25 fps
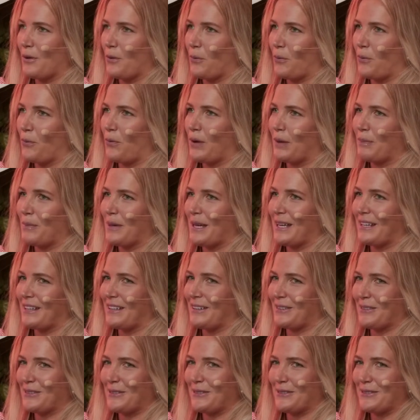
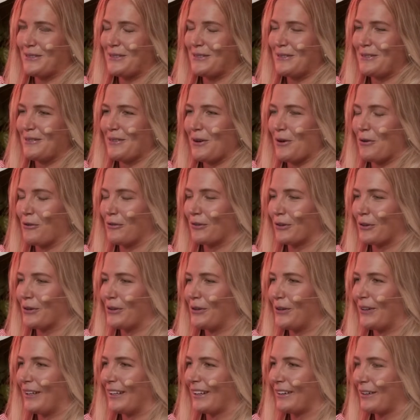women
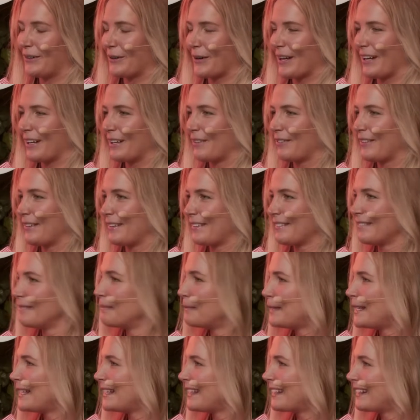overall, or kind of the
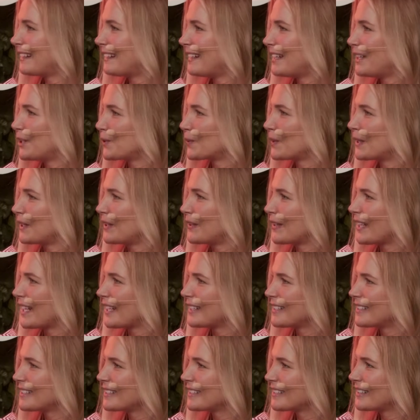median age when you
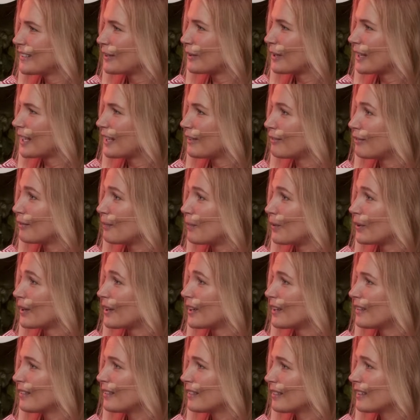get or give
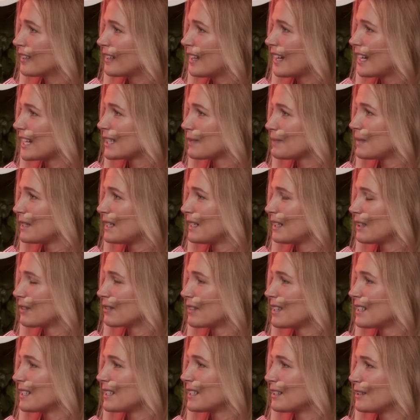birth, has been
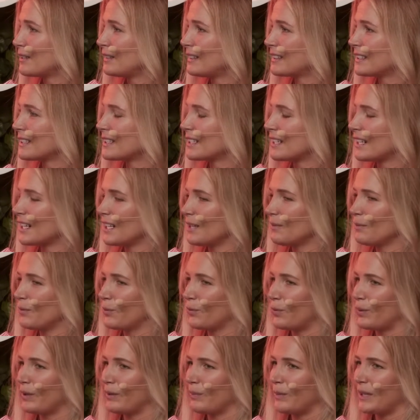increasing all the
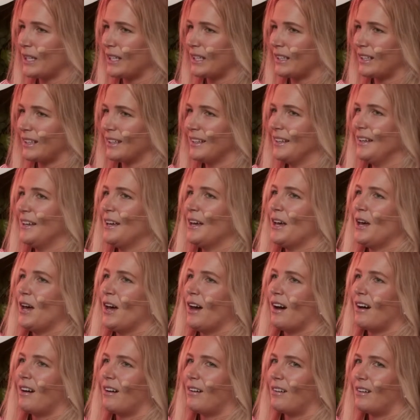time. Women
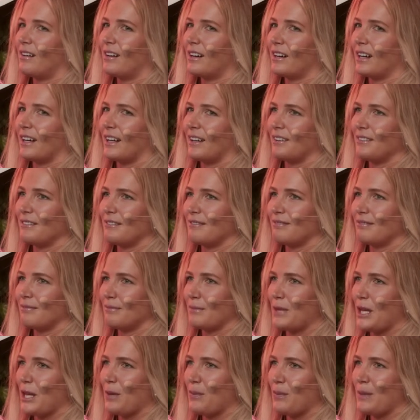are
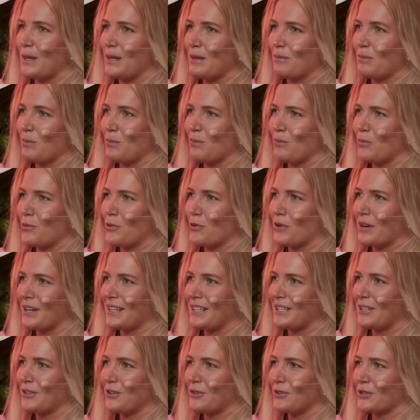maybe more
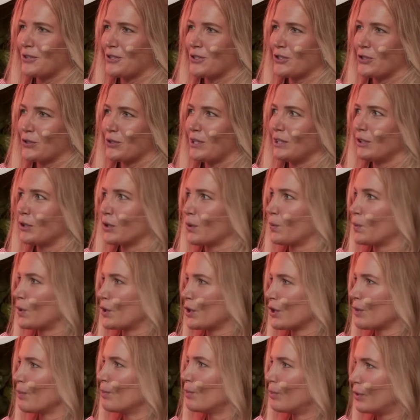in control or
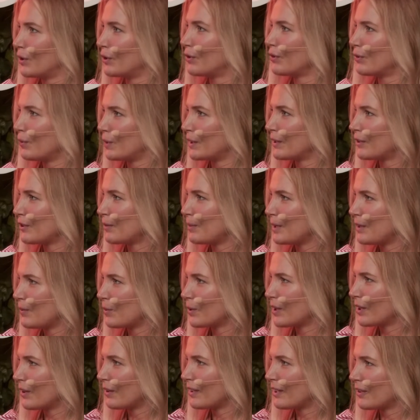want to be
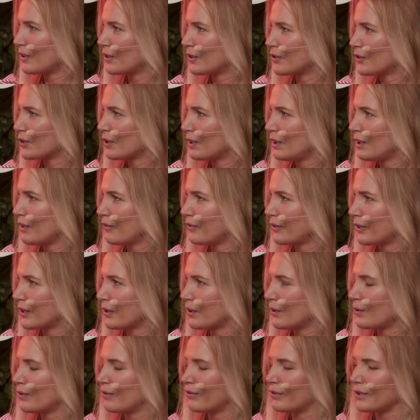more in control of
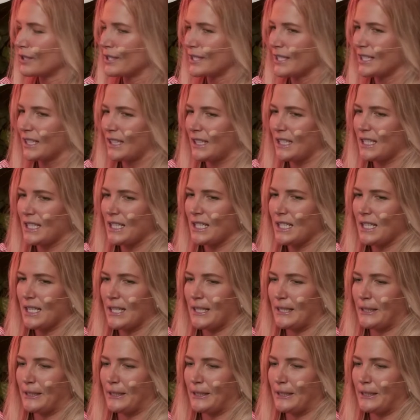their own fertility,